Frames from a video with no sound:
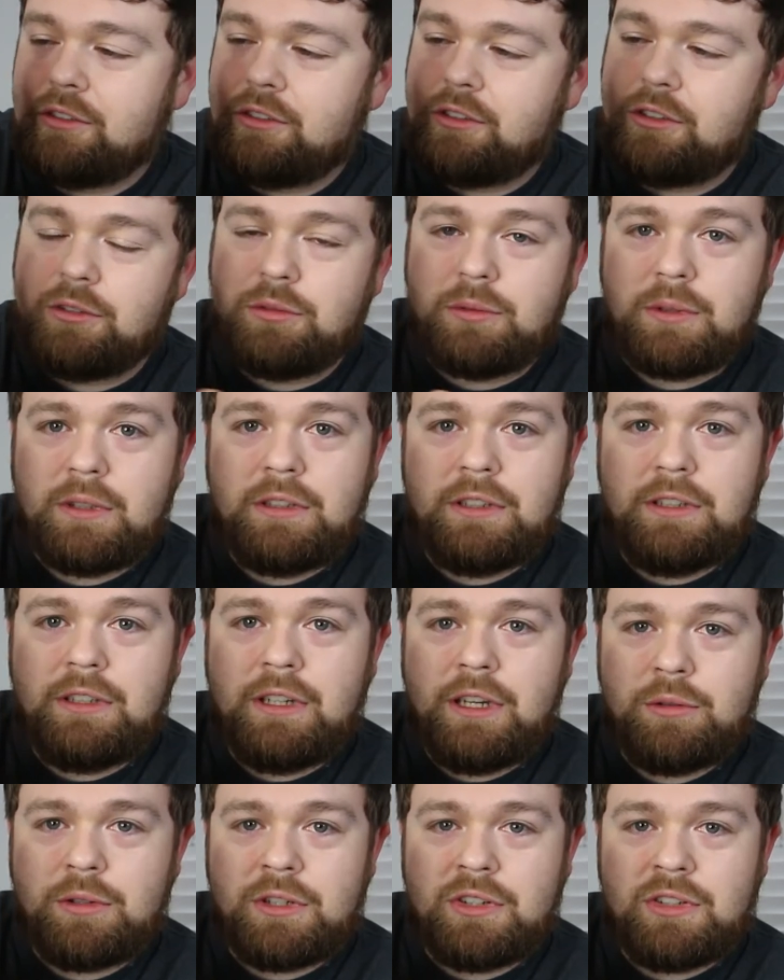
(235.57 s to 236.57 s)
You really
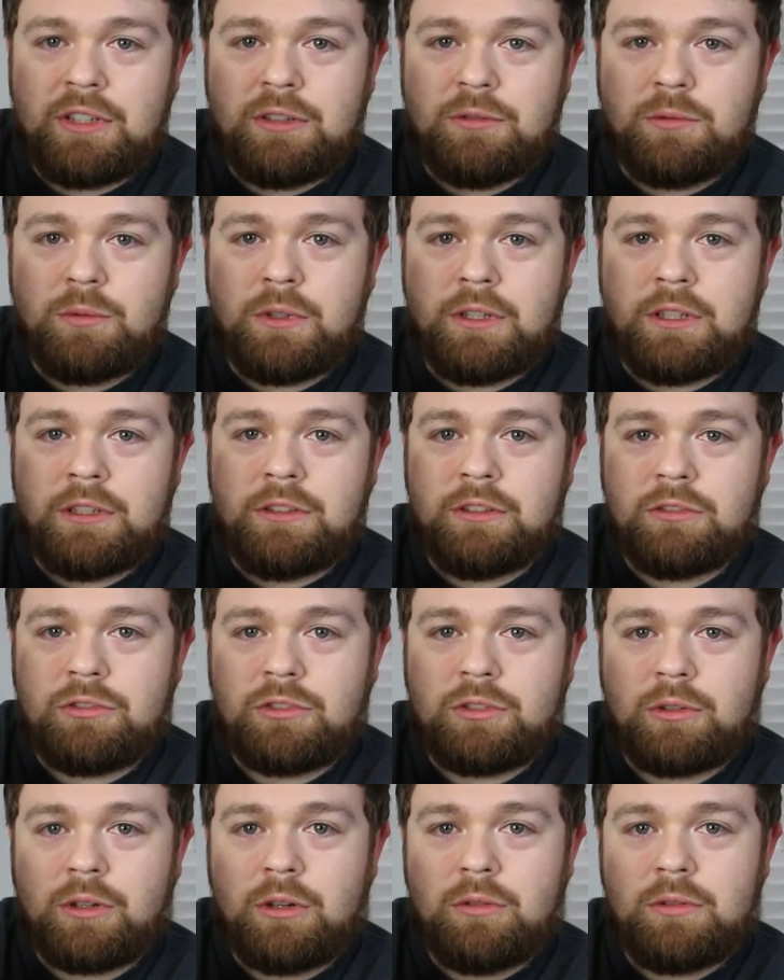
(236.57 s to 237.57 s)
notice it when you're
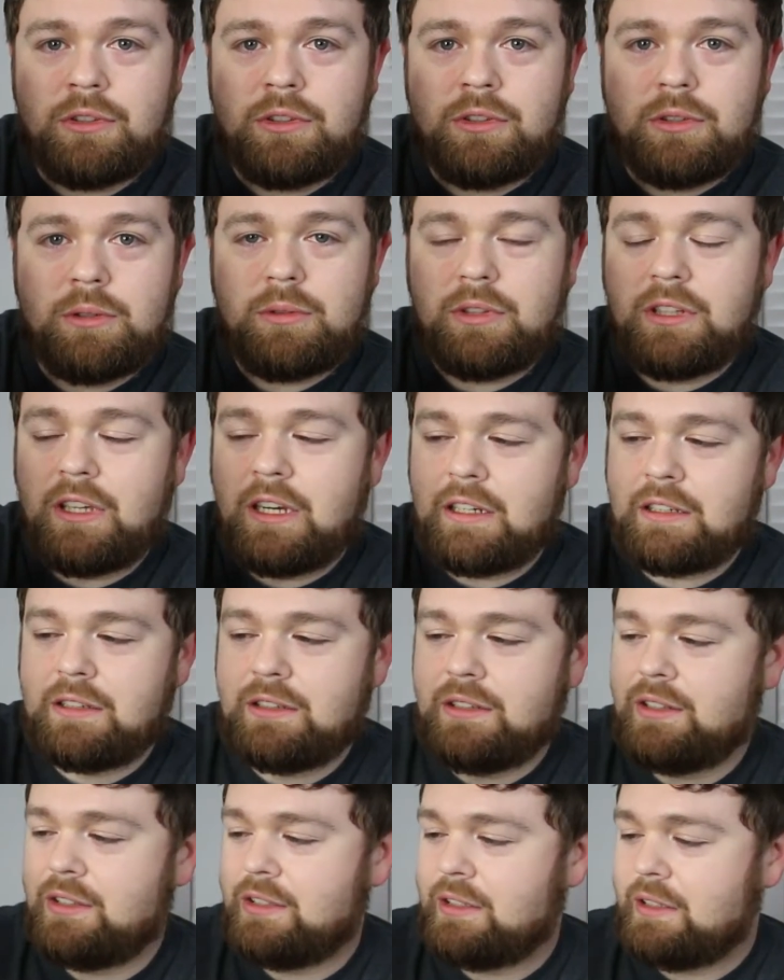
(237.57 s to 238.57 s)
scrolling through
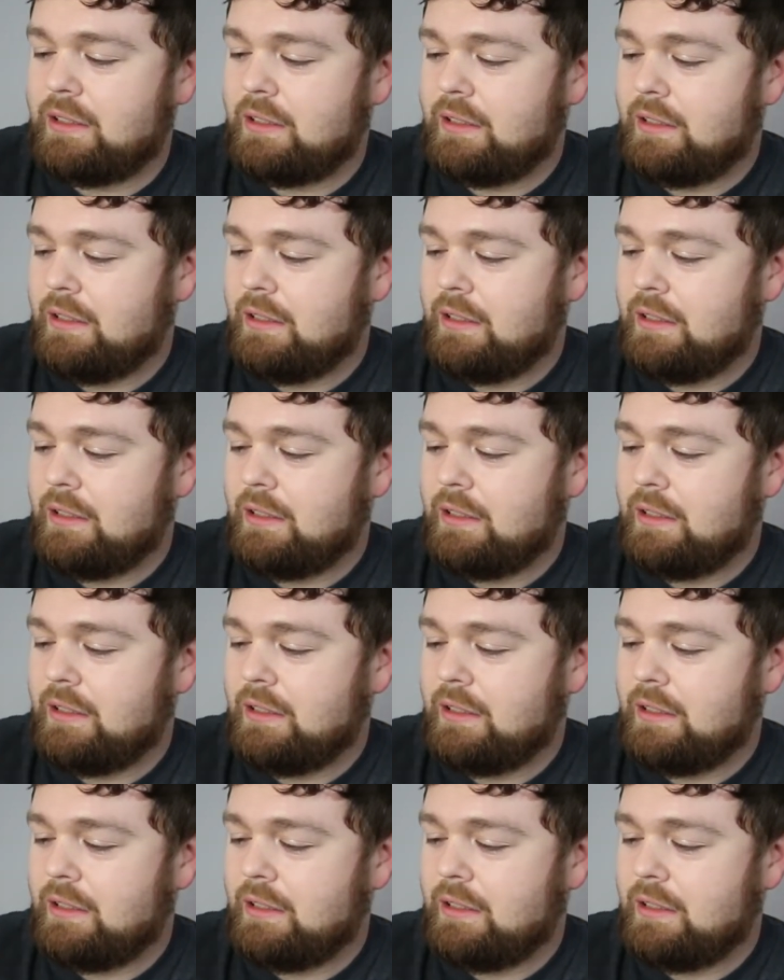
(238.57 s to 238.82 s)
things.